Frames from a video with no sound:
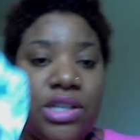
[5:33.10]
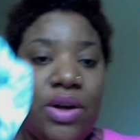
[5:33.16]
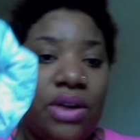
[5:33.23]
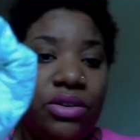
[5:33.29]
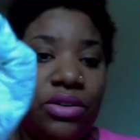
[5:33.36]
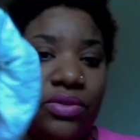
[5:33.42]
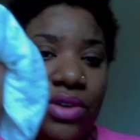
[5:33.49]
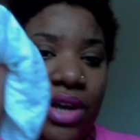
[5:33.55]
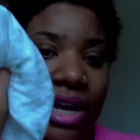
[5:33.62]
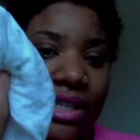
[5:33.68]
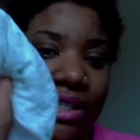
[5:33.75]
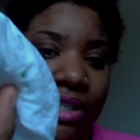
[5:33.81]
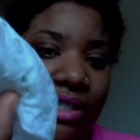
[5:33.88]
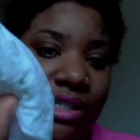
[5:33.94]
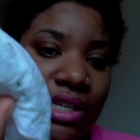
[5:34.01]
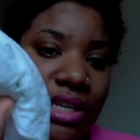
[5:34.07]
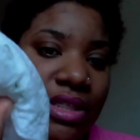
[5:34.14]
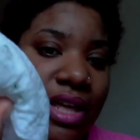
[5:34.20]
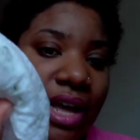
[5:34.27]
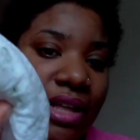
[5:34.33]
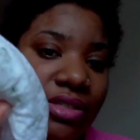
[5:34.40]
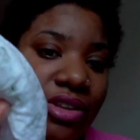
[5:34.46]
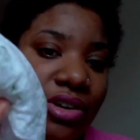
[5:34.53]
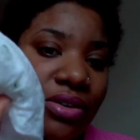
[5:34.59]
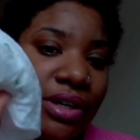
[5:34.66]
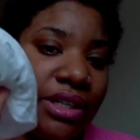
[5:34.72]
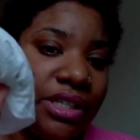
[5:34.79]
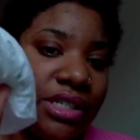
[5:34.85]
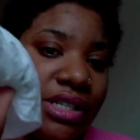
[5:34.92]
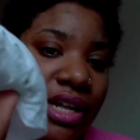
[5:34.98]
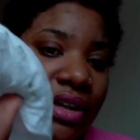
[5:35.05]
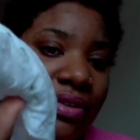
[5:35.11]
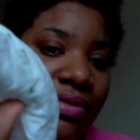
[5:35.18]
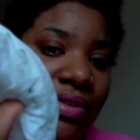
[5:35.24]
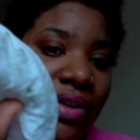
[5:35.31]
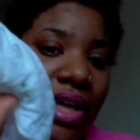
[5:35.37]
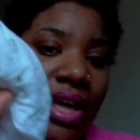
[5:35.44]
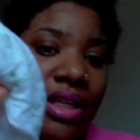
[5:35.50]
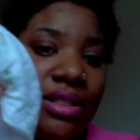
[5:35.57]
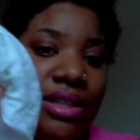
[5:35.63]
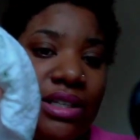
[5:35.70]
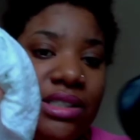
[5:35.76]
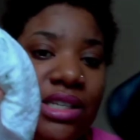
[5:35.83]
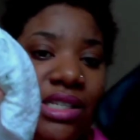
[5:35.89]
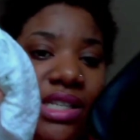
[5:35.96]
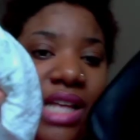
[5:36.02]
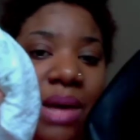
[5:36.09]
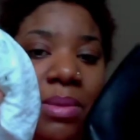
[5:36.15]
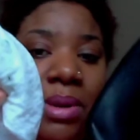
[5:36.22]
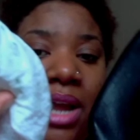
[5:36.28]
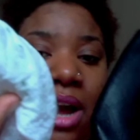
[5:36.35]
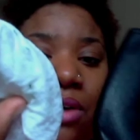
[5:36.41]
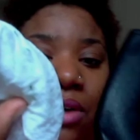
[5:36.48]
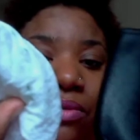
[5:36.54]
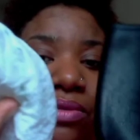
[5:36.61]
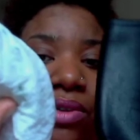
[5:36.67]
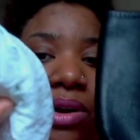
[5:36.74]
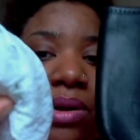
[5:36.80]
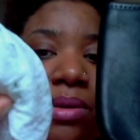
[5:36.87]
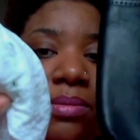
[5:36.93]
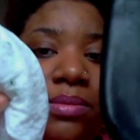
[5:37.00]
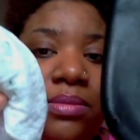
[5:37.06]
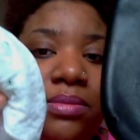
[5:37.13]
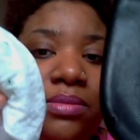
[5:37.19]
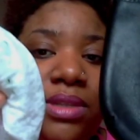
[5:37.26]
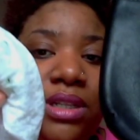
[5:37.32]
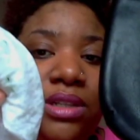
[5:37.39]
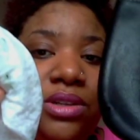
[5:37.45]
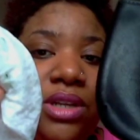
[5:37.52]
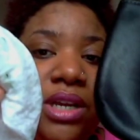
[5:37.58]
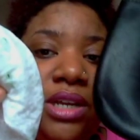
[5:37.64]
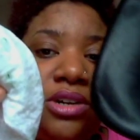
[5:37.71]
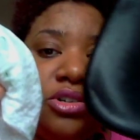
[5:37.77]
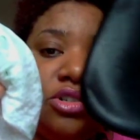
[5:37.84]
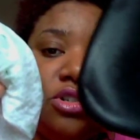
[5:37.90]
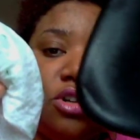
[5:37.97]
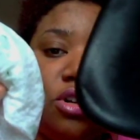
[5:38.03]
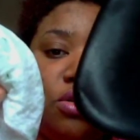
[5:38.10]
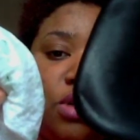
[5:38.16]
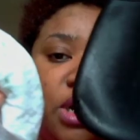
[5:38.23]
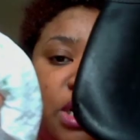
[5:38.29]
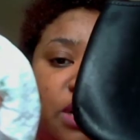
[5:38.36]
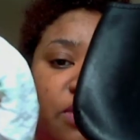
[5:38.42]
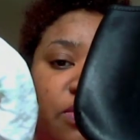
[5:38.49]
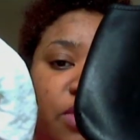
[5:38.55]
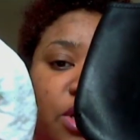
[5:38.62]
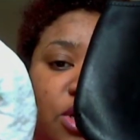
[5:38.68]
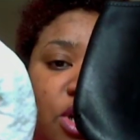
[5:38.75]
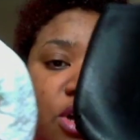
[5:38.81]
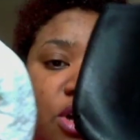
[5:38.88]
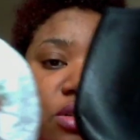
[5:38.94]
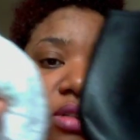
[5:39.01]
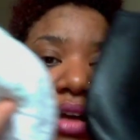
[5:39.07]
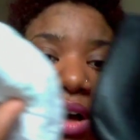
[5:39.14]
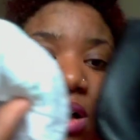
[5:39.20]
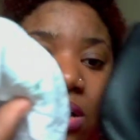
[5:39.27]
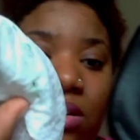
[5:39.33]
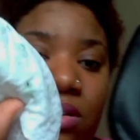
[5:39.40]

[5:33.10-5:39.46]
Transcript: I don't know if you guys can see that, the green stuff. This is coming out from the inner circle of the turn lock.